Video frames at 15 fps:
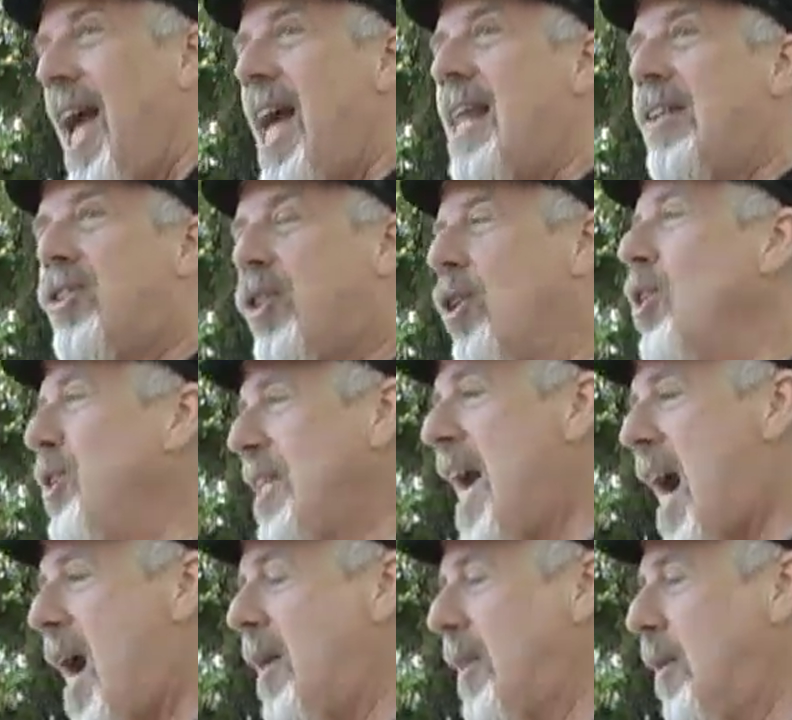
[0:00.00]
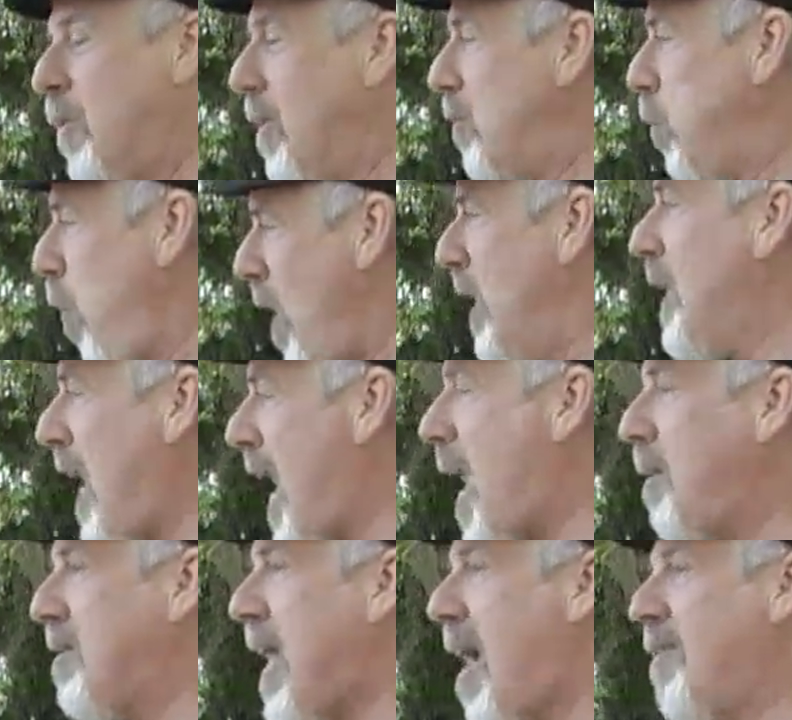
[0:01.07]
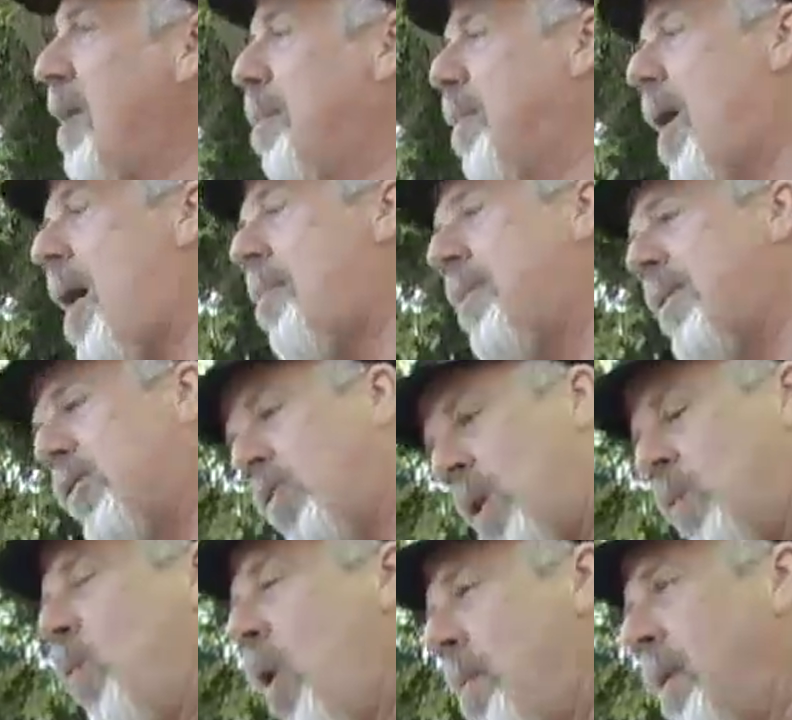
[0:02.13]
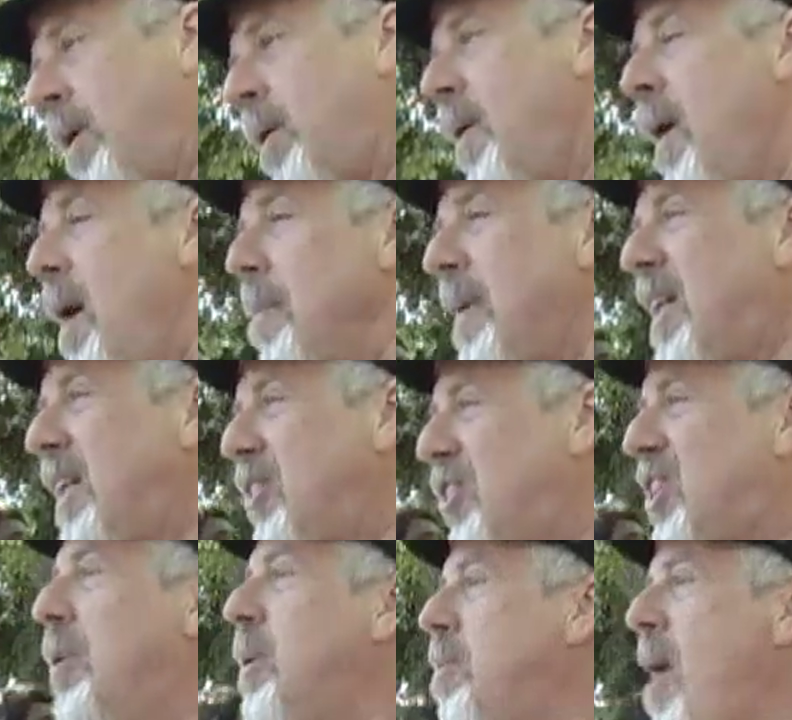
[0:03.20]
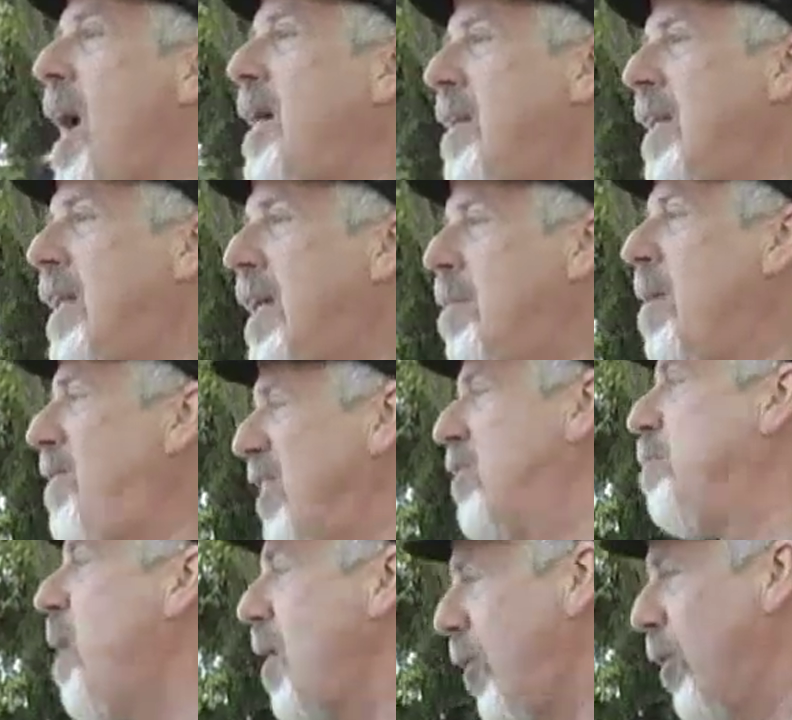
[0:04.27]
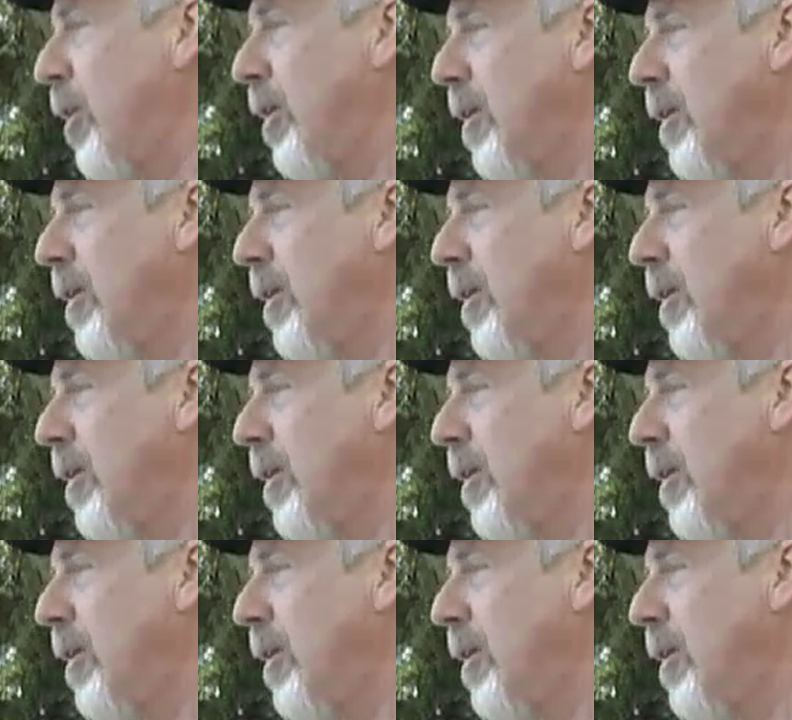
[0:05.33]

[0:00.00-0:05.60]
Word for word: And it turned out that this one guy was having a problem with this one woman because she reminded him of his mother.